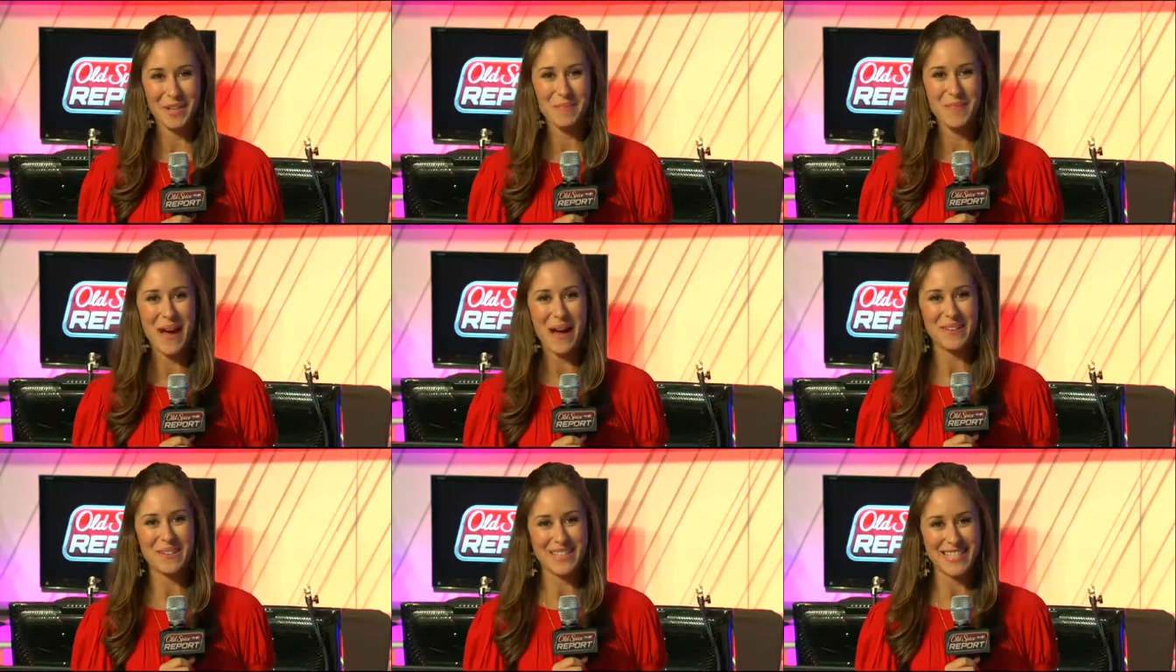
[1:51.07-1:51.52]

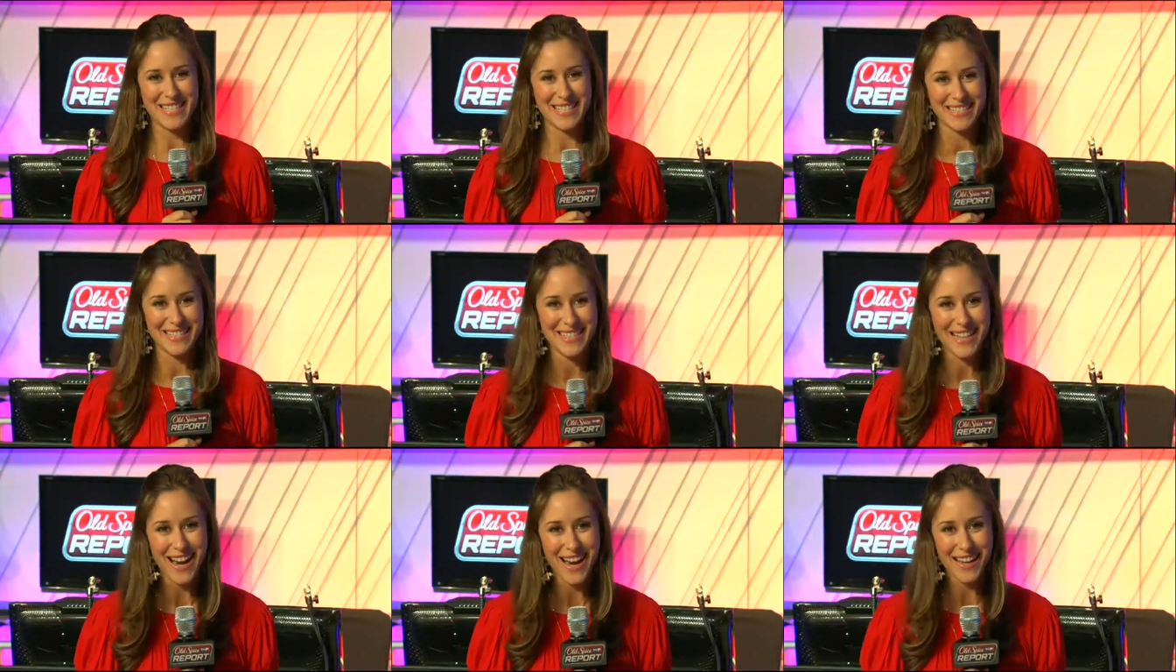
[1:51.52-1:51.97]
about
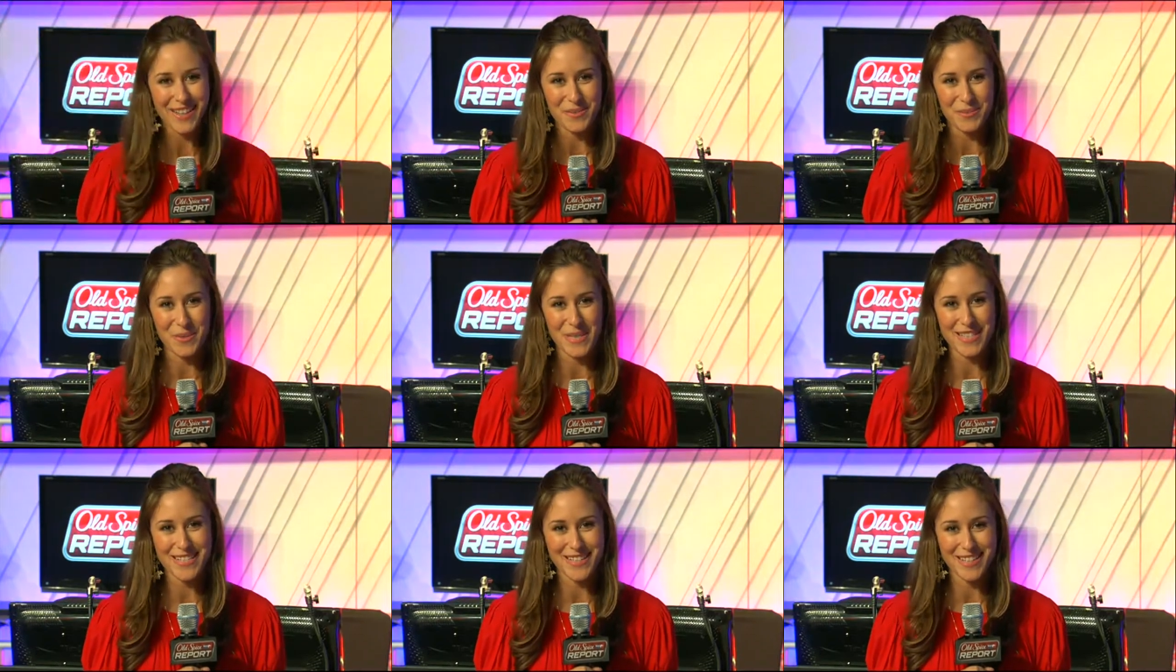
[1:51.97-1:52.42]
tonight,
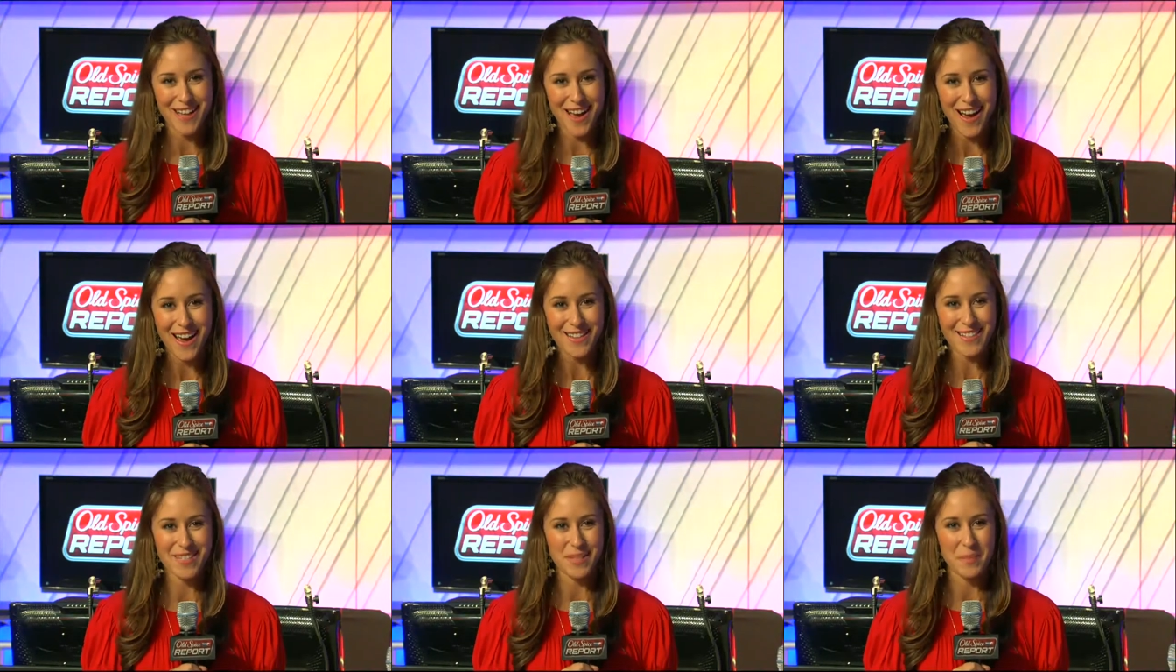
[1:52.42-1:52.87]
we
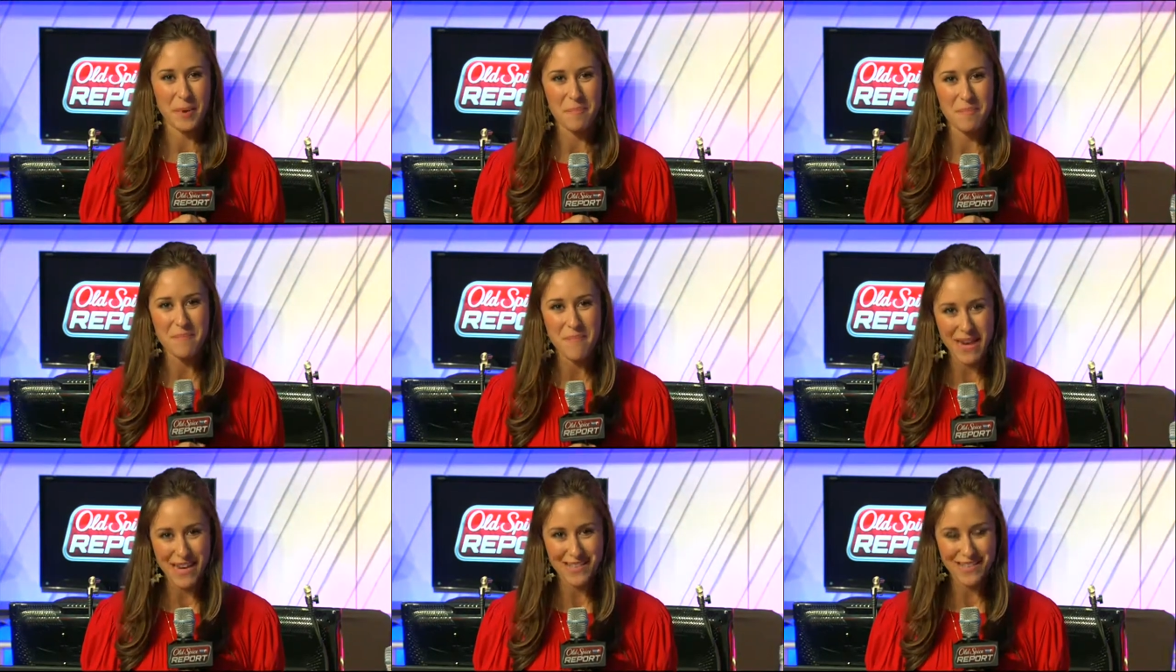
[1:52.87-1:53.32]
saw some
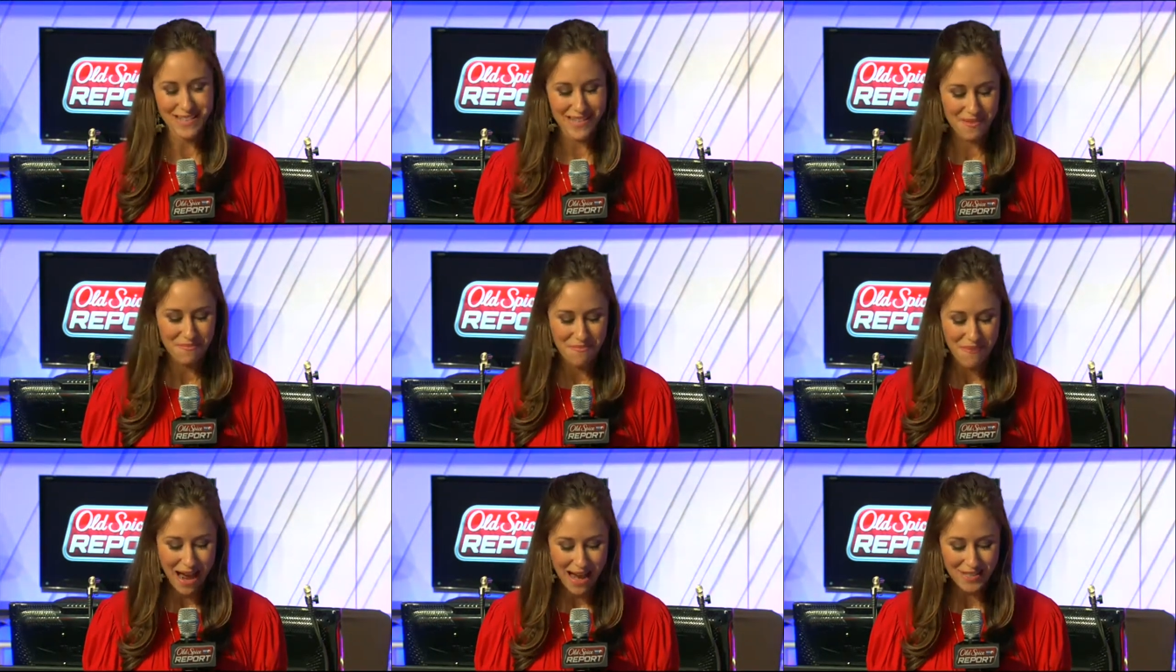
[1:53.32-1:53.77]

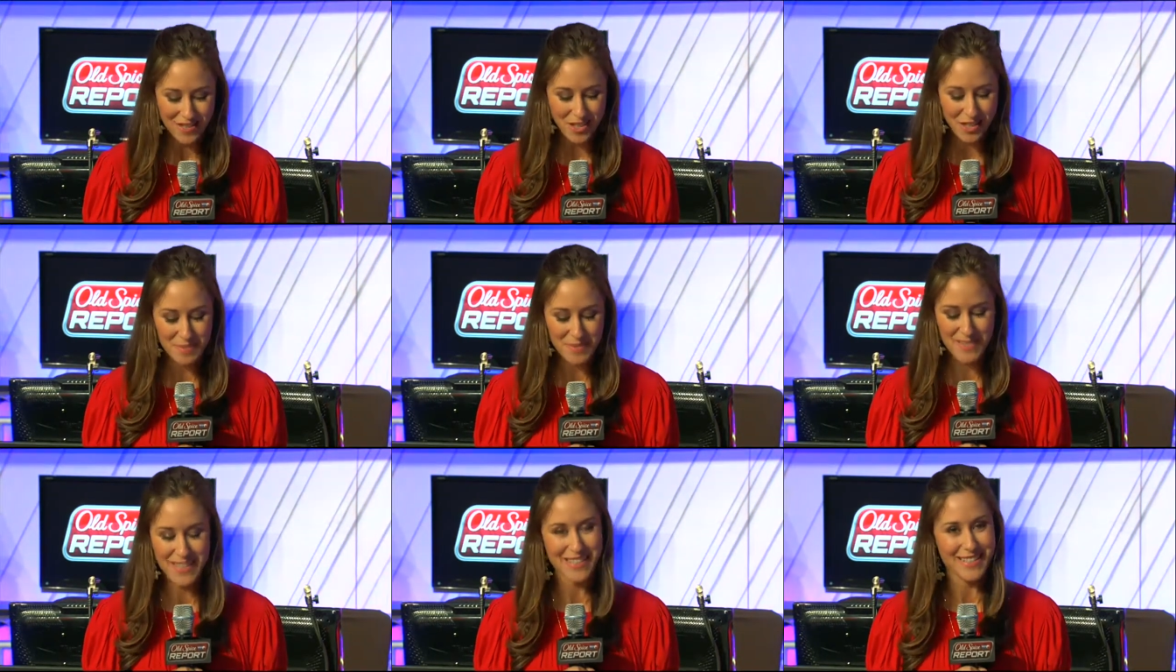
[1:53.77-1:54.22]
amazing
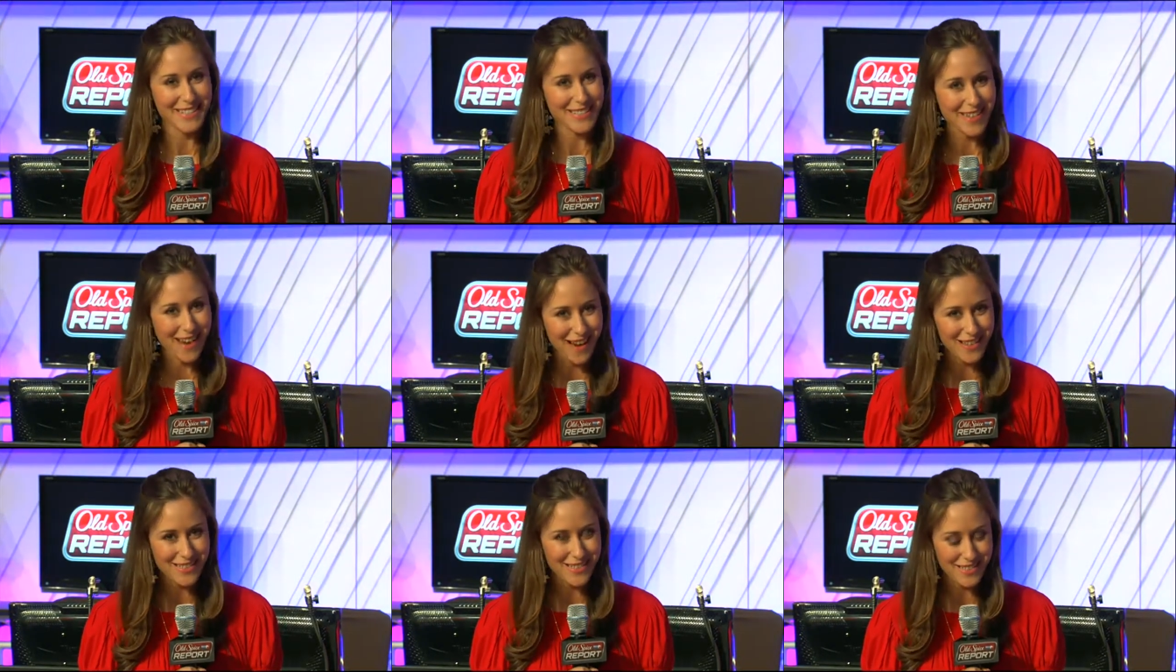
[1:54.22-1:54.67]
matchups. They did
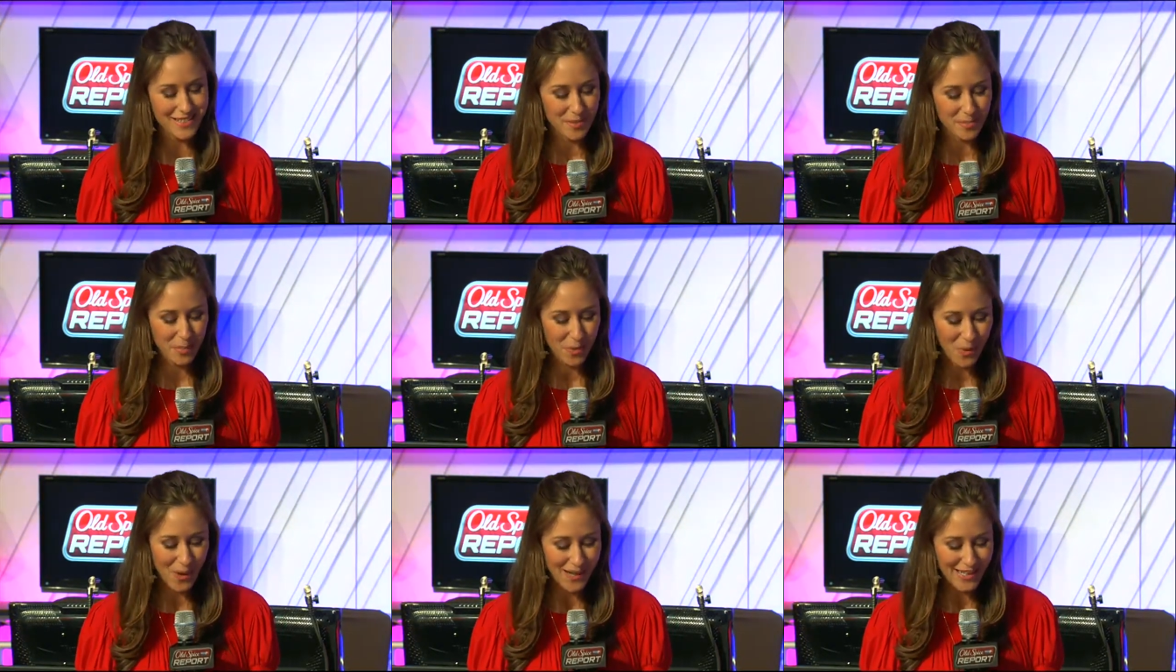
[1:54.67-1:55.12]
not
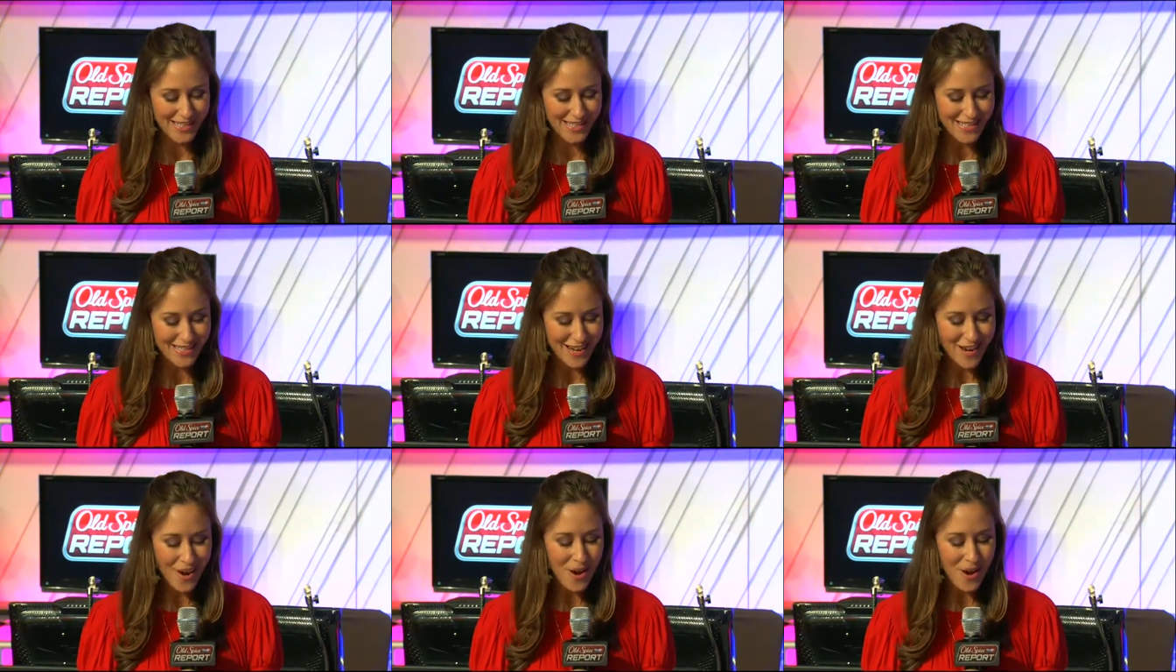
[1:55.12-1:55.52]
disappoint.